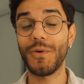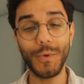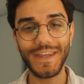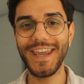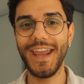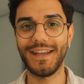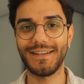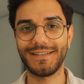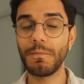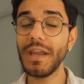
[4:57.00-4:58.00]
we can.
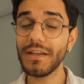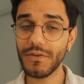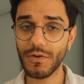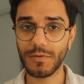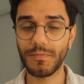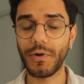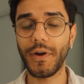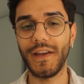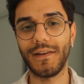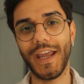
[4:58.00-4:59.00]
Make your
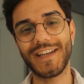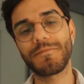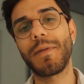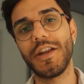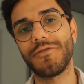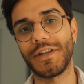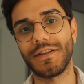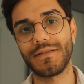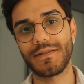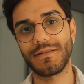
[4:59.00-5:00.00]
brain
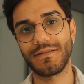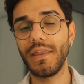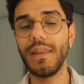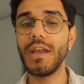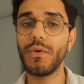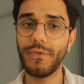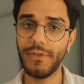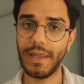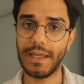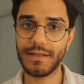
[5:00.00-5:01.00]
experience new
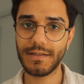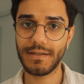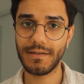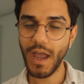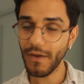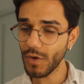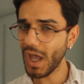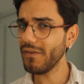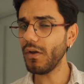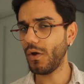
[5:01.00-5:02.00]
things. Have you ever